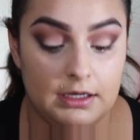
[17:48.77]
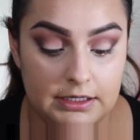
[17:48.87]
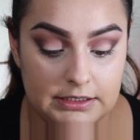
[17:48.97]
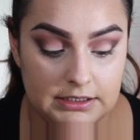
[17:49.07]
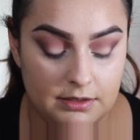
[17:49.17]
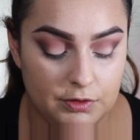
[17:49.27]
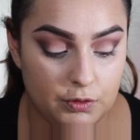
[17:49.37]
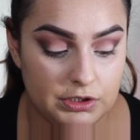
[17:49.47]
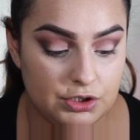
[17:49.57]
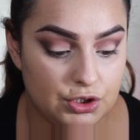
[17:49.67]
And I'm
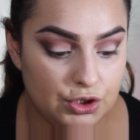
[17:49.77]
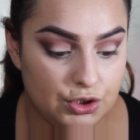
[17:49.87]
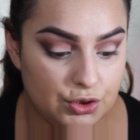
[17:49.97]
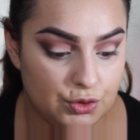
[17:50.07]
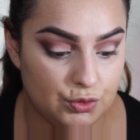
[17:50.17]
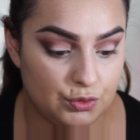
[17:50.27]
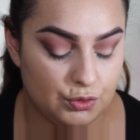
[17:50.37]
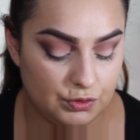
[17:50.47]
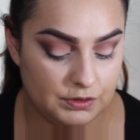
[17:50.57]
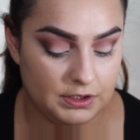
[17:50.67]
going to
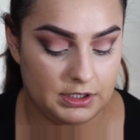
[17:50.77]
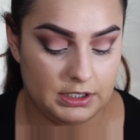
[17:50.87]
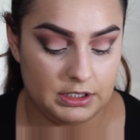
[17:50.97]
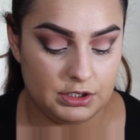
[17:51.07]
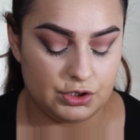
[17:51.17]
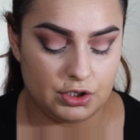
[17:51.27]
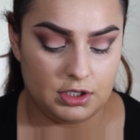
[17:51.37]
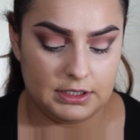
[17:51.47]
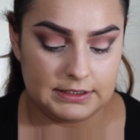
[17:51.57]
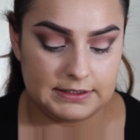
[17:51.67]
use the
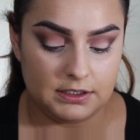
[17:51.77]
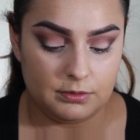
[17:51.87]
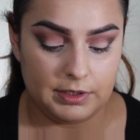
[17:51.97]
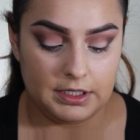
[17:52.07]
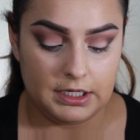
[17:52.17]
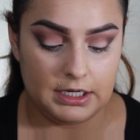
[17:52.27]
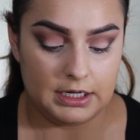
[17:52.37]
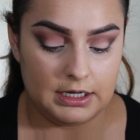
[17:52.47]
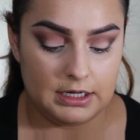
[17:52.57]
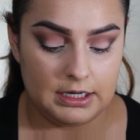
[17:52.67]
Charlotte Tilbury
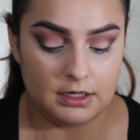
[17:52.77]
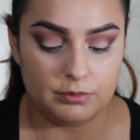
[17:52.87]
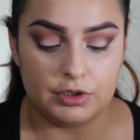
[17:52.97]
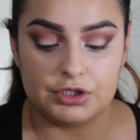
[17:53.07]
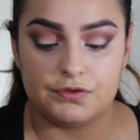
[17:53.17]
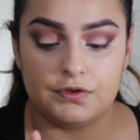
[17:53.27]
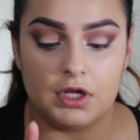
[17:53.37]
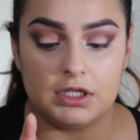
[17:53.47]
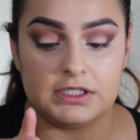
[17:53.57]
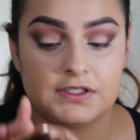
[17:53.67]
Airbrush
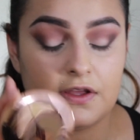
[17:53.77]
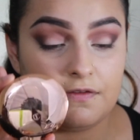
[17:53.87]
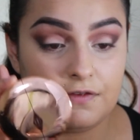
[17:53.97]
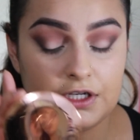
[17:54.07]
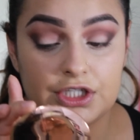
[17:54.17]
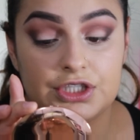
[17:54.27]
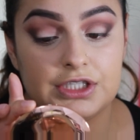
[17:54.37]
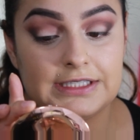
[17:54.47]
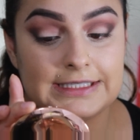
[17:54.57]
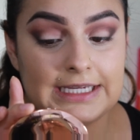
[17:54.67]
Flawless Finish
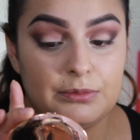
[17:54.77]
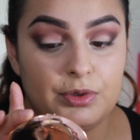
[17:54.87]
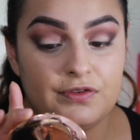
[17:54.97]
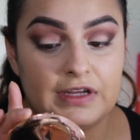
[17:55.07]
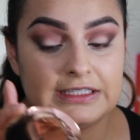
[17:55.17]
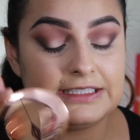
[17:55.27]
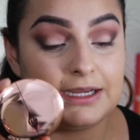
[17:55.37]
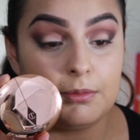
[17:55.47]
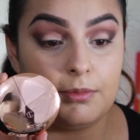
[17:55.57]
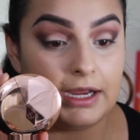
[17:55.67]
Skin
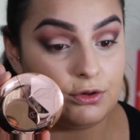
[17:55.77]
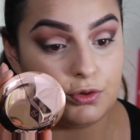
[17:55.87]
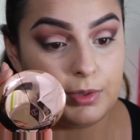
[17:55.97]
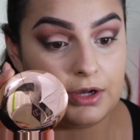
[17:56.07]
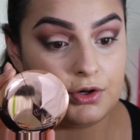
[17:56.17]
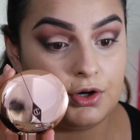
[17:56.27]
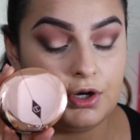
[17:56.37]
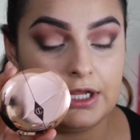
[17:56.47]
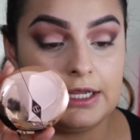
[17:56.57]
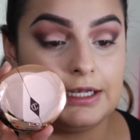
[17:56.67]
Perfecting Micro
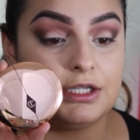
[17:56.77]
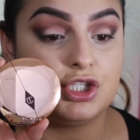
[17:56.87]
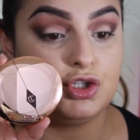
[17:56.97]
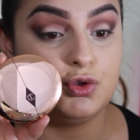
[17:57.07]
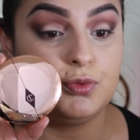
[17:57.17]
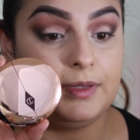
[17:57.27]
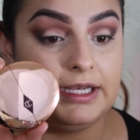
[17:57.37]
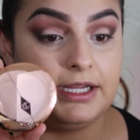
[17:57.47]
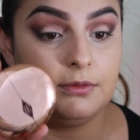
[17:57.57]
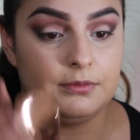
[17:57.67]
Powder in 2
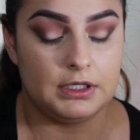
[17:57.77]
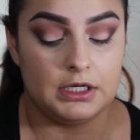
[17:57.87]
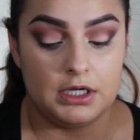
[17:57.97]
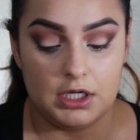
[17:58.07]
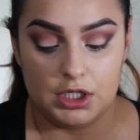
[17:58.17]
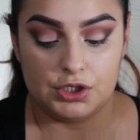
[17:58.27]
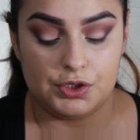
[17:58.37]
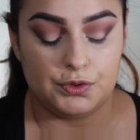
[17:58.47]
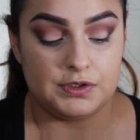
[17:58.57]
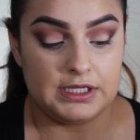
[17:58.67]
medium
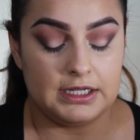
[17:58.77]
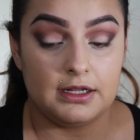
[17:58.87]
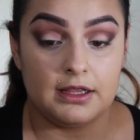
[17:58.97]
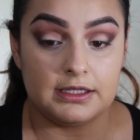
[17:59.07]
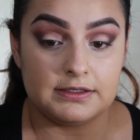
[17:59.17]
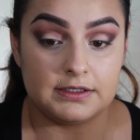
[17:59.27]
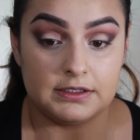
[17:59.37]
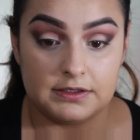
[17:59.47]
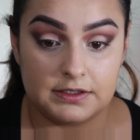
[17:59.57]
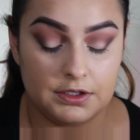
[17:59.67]
to set this
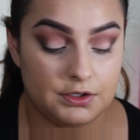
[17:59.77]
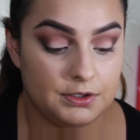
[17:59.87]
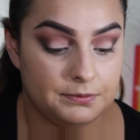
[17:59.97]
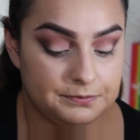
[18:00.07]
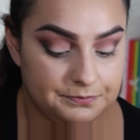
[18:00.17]
concealer.